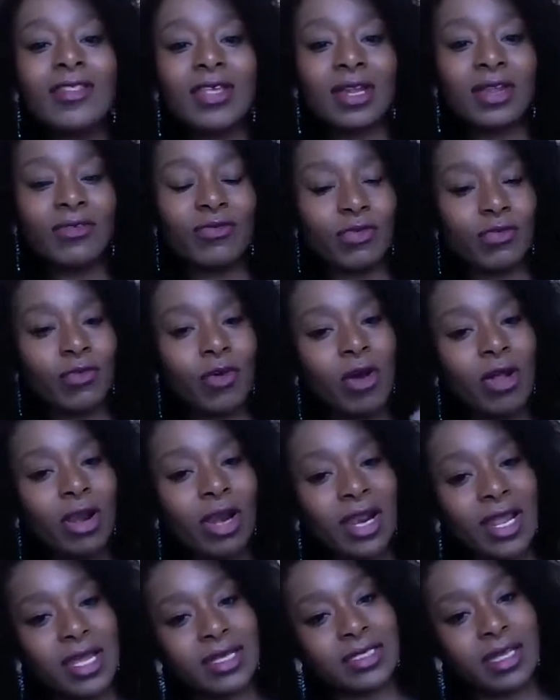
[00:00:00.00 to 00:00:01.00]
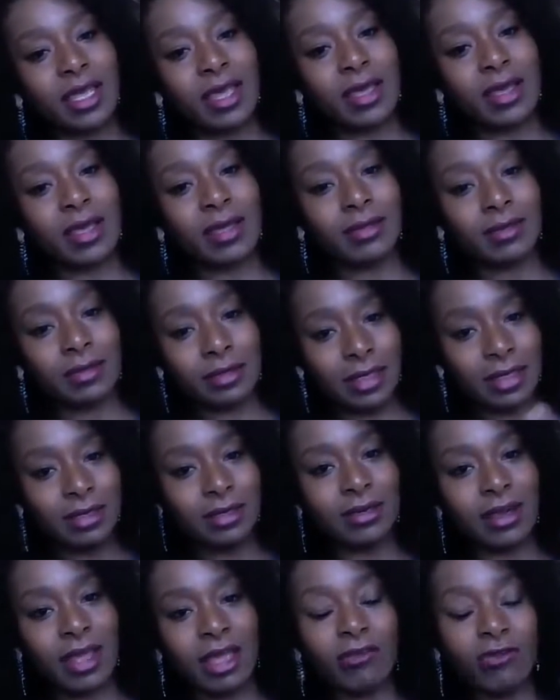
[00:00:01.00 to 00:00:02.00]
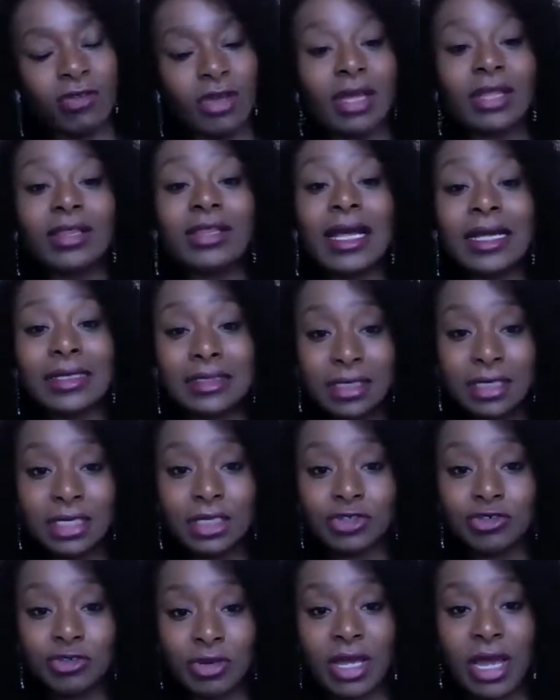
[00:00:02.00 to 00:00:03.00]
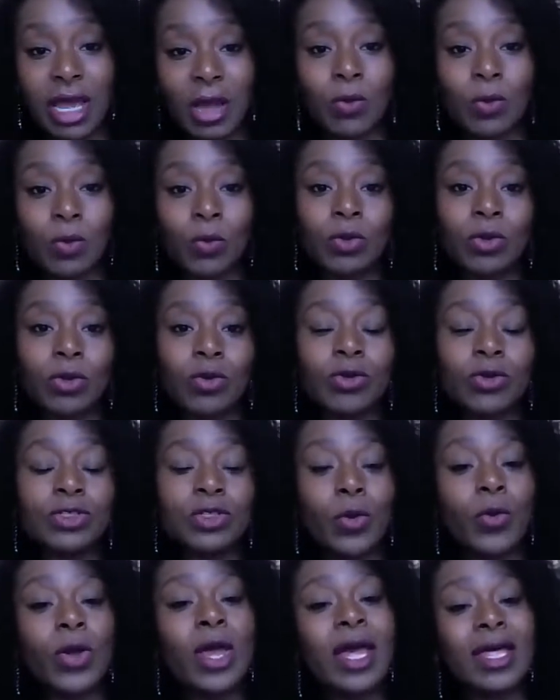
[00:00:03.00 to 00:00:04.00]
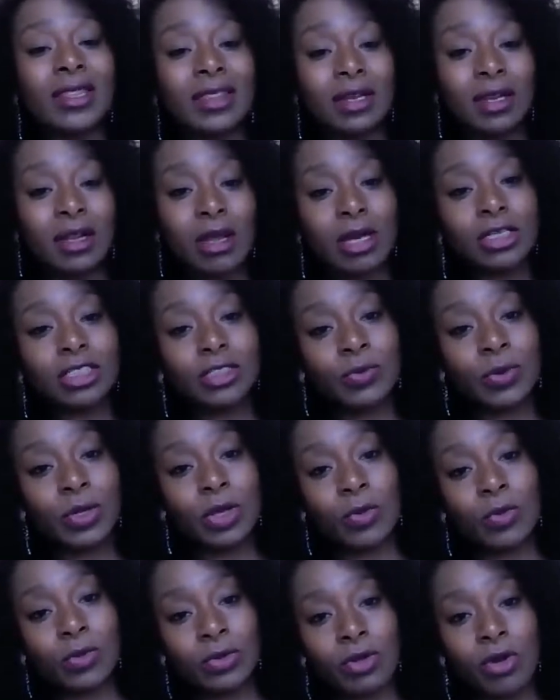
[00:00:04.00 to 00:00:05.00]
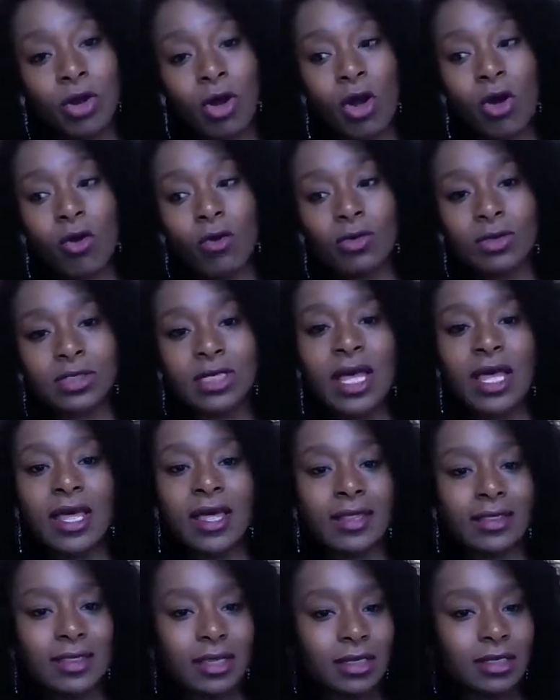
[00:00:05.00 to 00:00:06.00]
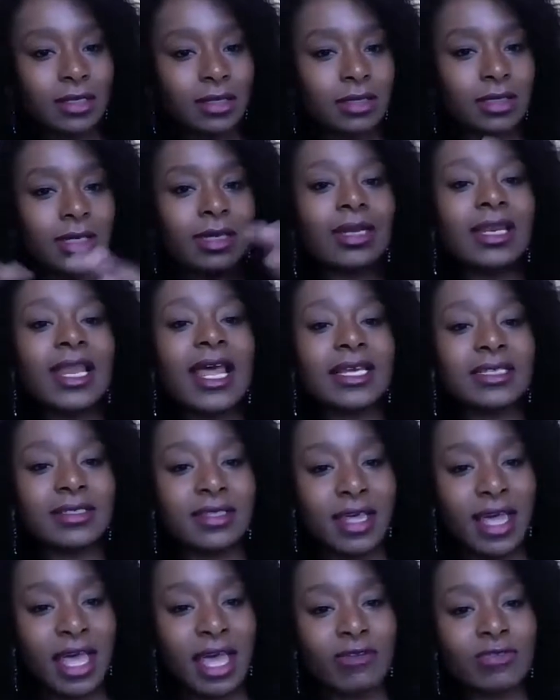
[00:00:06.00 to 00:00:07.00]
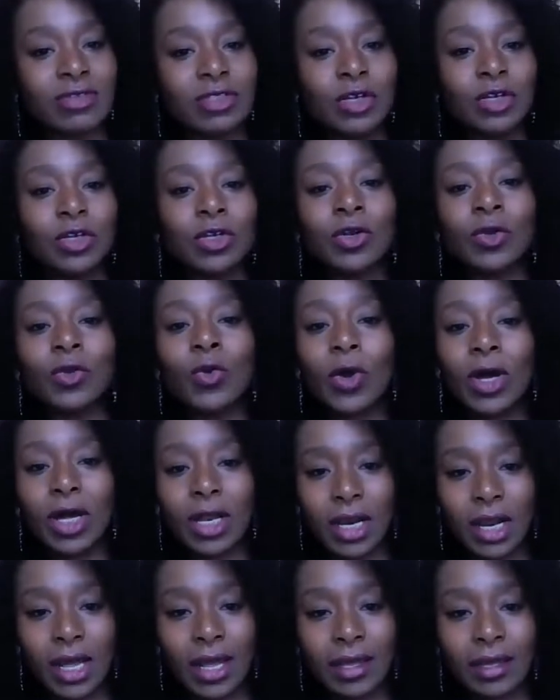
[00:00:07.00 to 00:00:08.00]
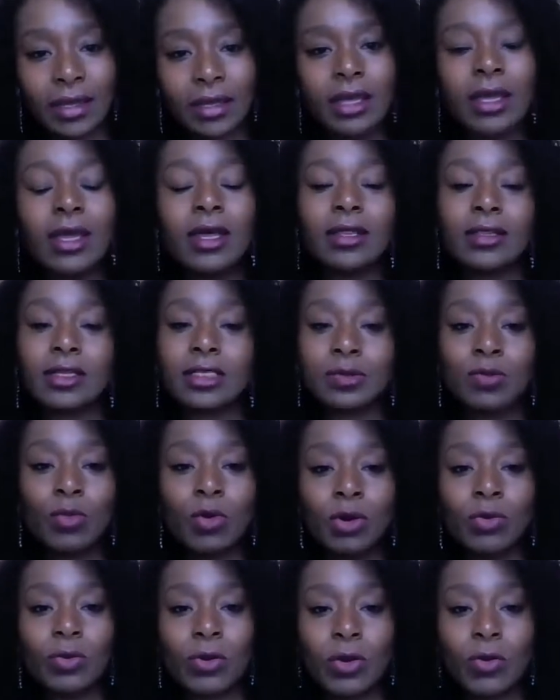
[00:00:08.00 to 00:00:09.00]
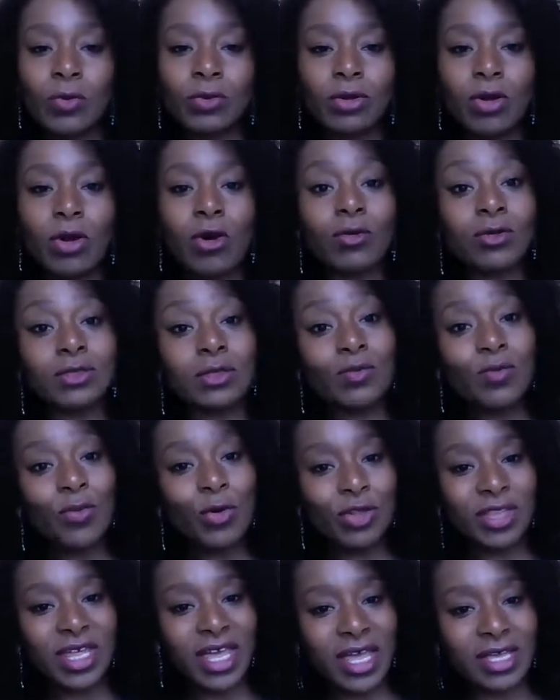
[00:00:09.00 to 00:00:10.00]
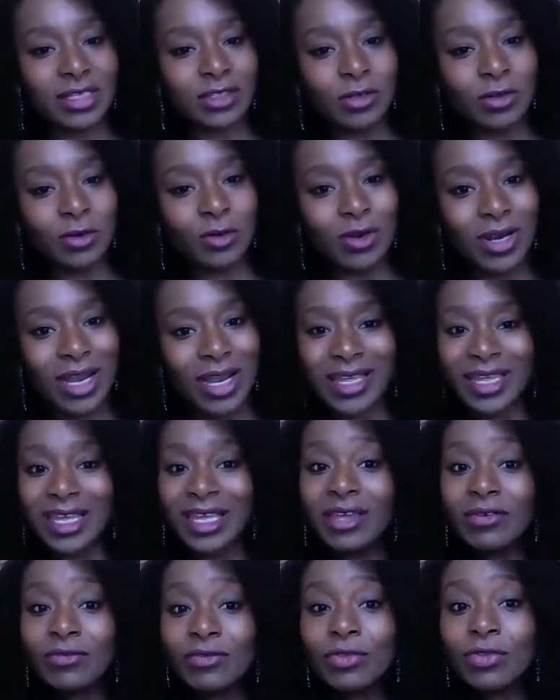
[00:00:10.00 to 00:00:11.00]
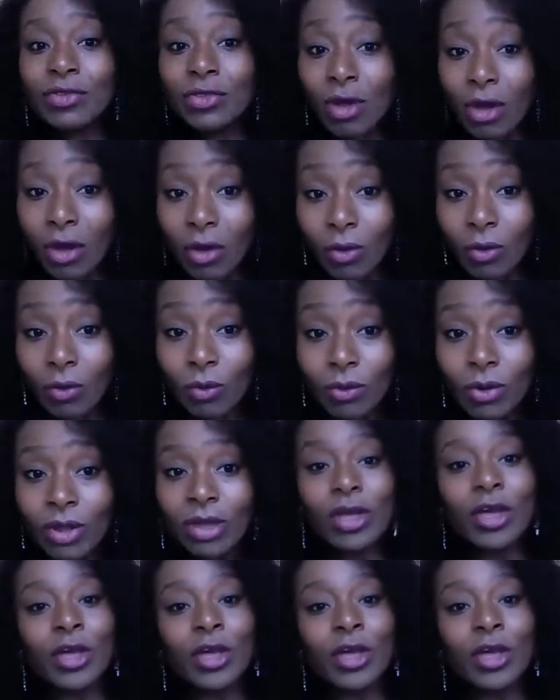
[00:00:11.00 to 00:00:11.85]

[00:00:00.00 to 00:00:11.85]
than if you've got less hair in an area, and that's literally how it would look. So the larger we go in the holes, the less the hair is going to look like. The smaller we go in the holes, the more the hair is going to look like, even though